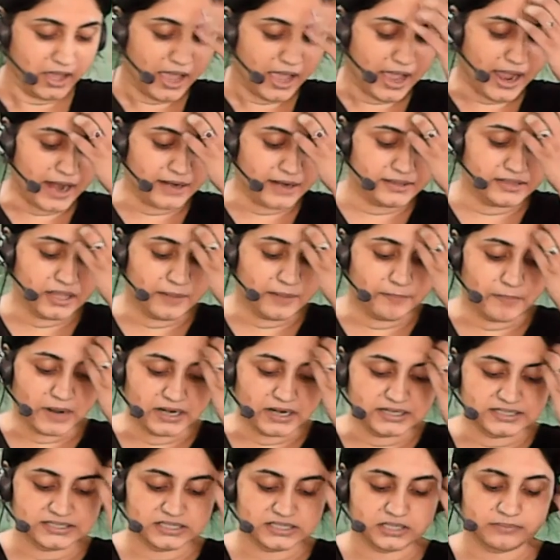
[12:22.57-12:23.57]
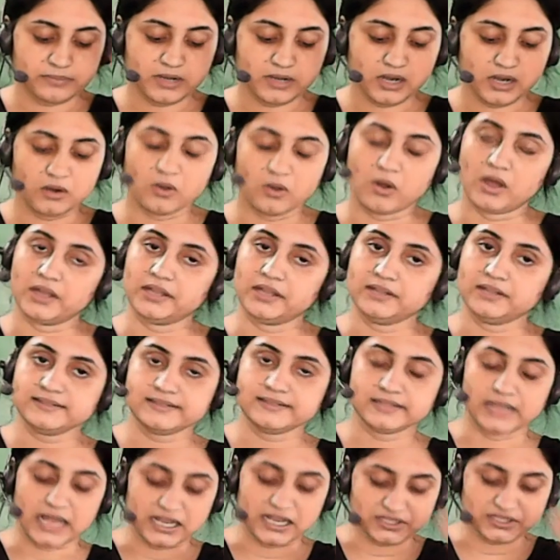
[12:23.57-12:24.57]
and the punishable law in
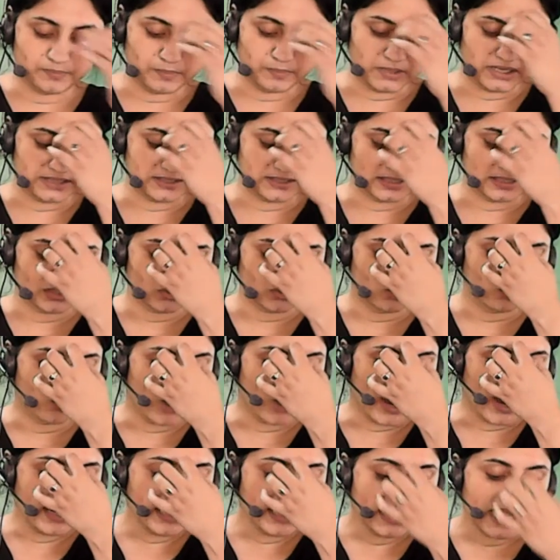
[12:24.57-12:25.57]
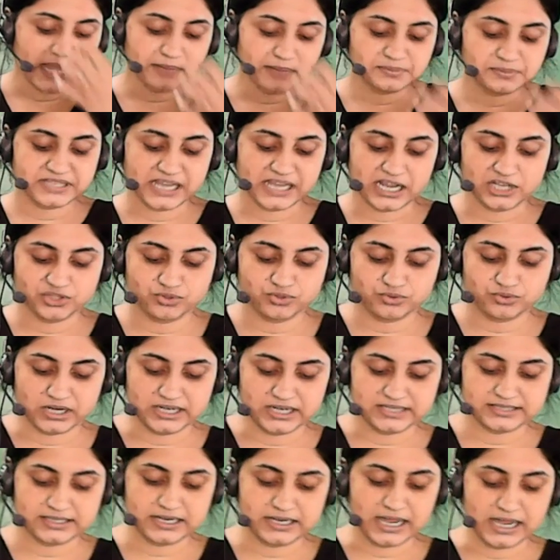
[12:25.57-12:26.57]
such places. Wildlife
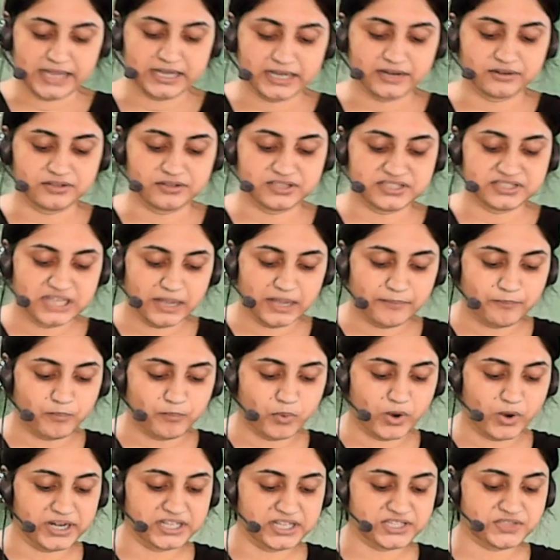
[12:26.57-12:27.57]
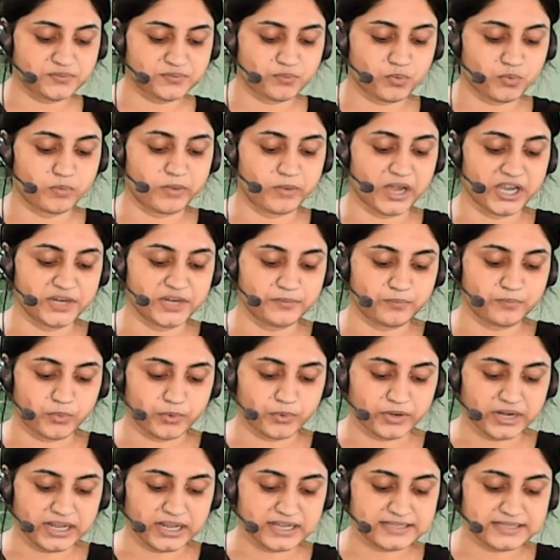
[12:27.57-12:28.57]
sanctuaries like reserve forest provide
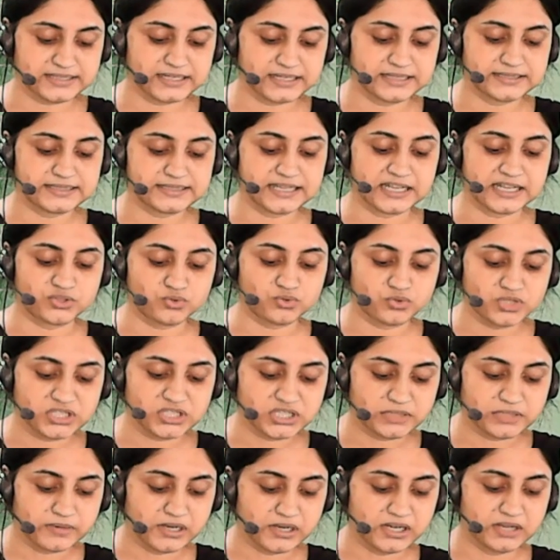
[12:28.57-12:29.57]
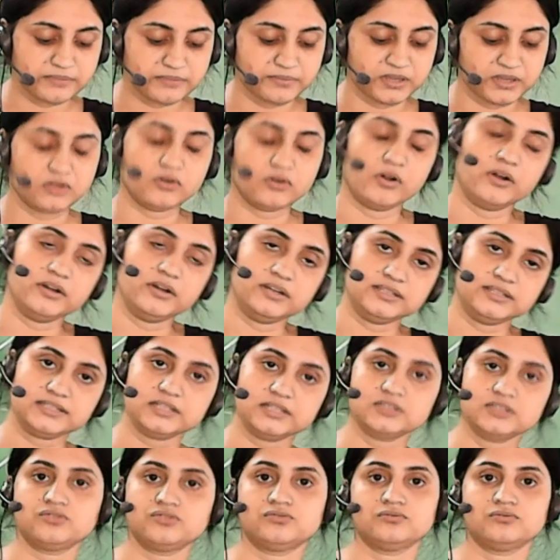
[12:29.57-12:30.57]
protections and suitable living
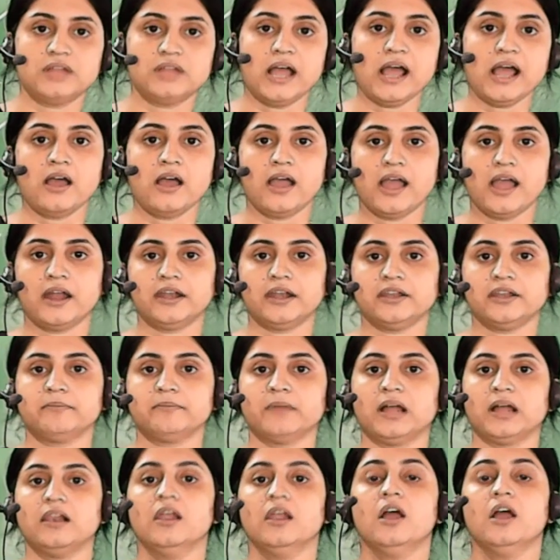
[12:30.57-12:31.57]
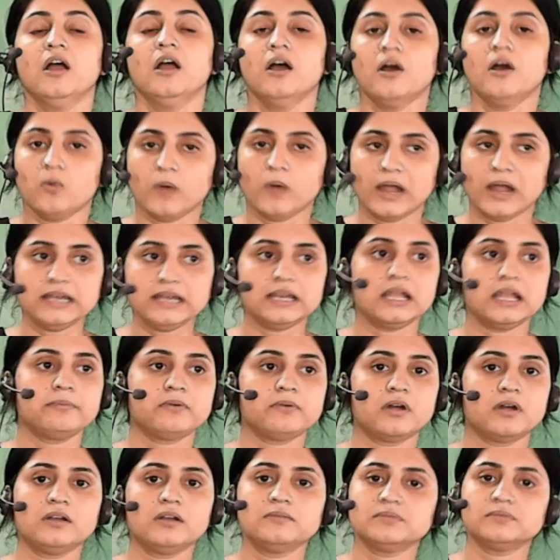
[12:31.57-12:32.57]
conditions to the animal.
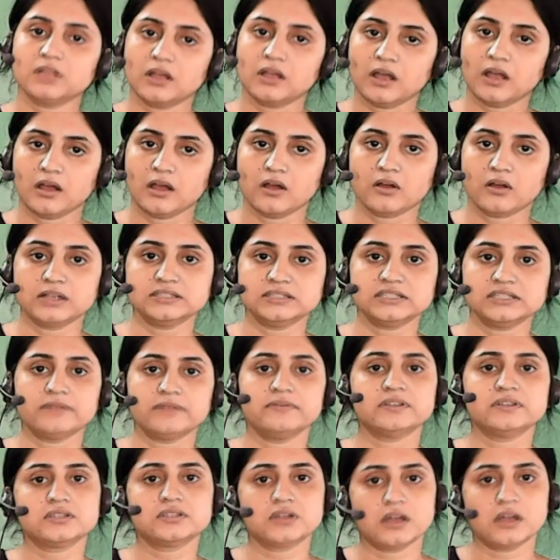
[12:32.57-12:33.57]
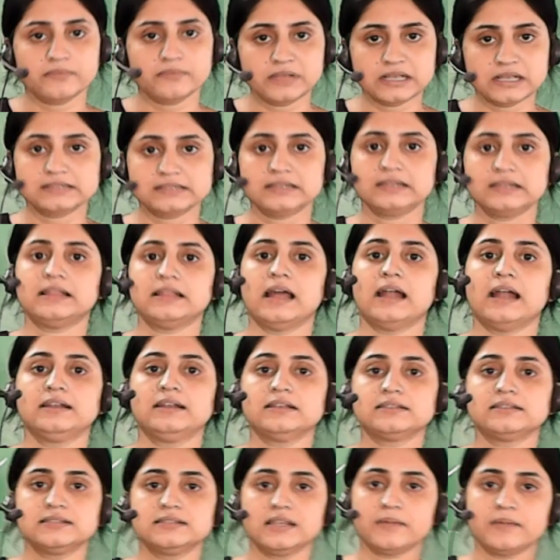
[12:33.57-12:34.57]
Wildlife conservation, obviously, that
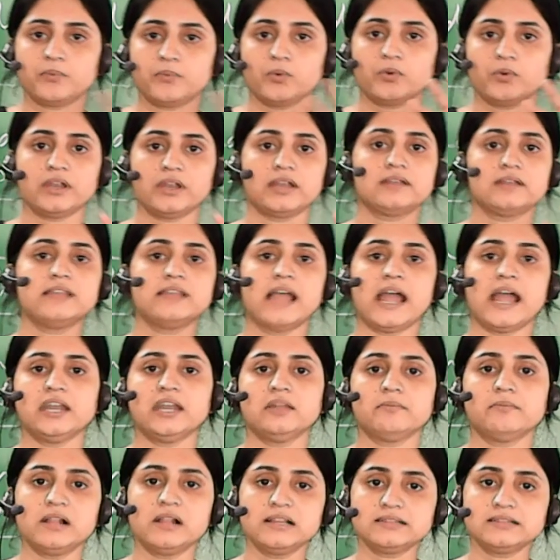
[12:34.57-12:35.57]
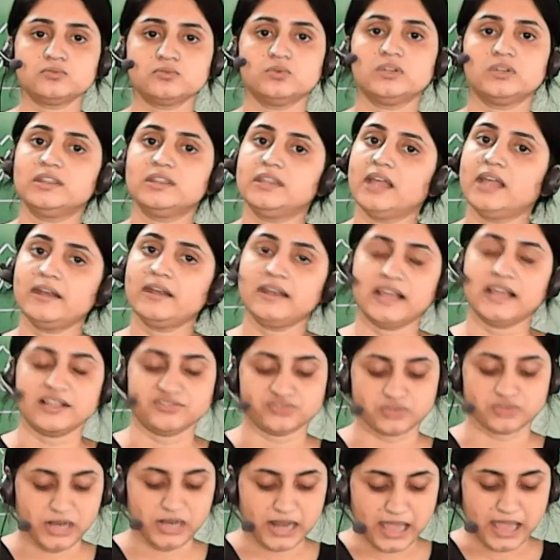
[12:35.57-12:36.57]
is they protect the animals with their
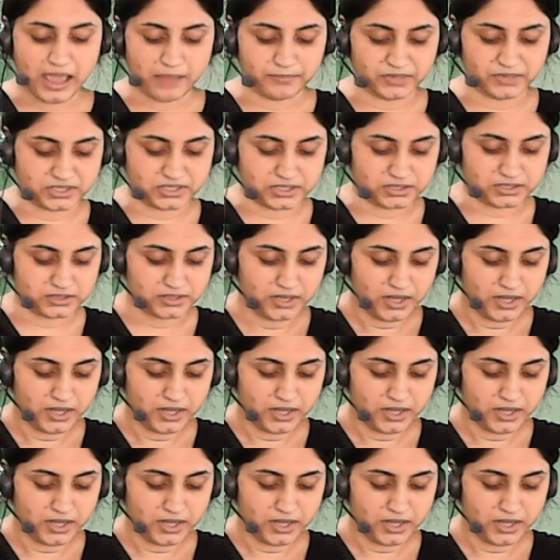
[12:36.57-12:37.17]
natural habitat.